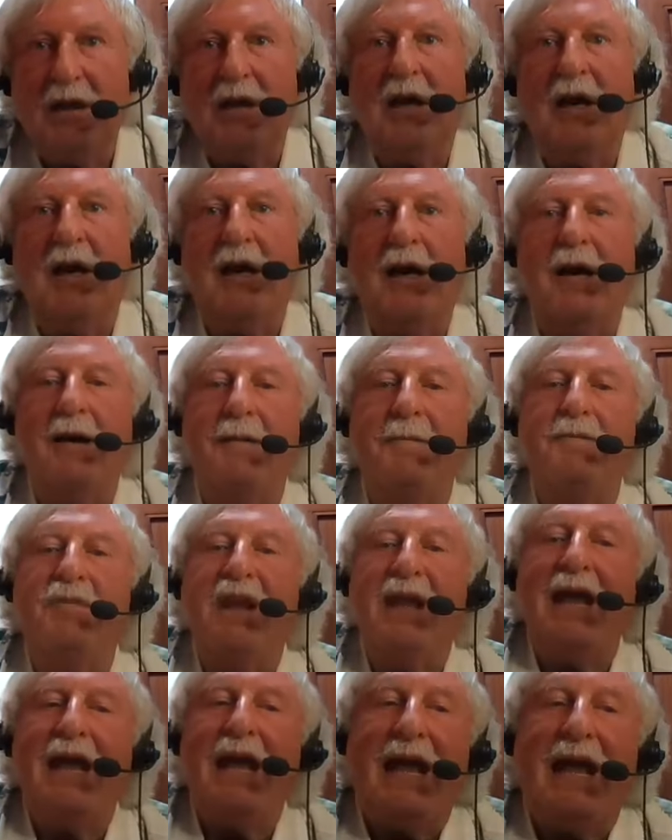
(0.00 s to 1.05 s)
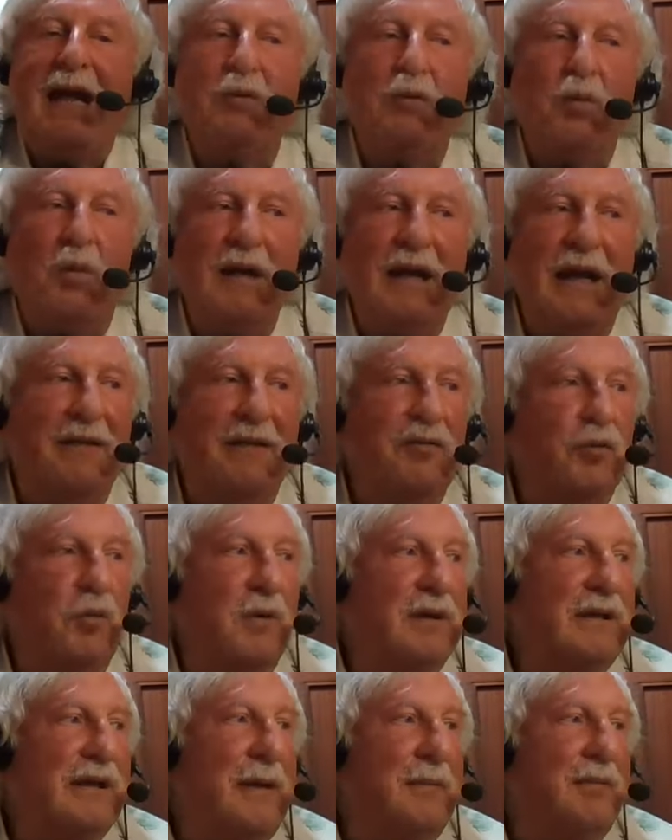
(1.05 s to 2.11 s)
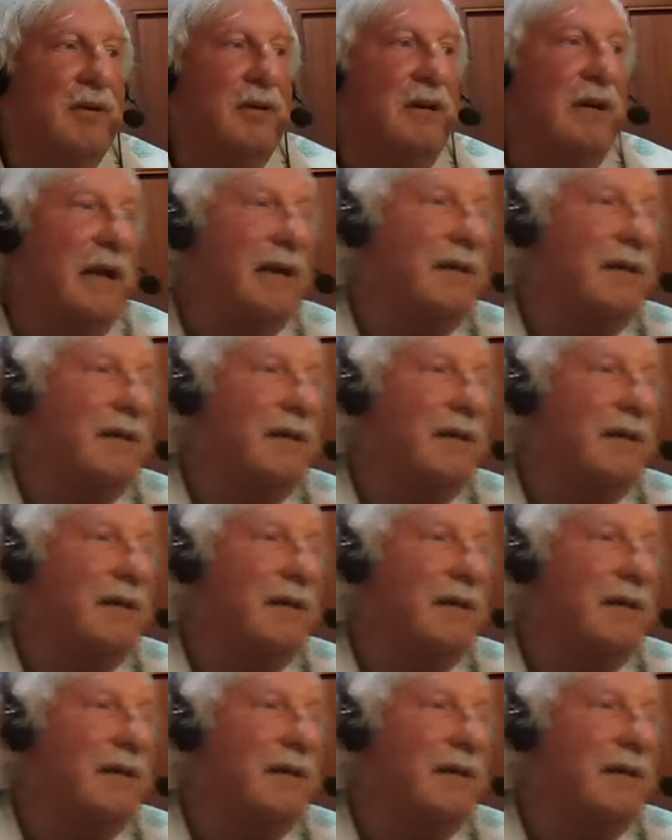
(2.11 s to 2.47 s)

Um, and 1/2 to 1 tablet a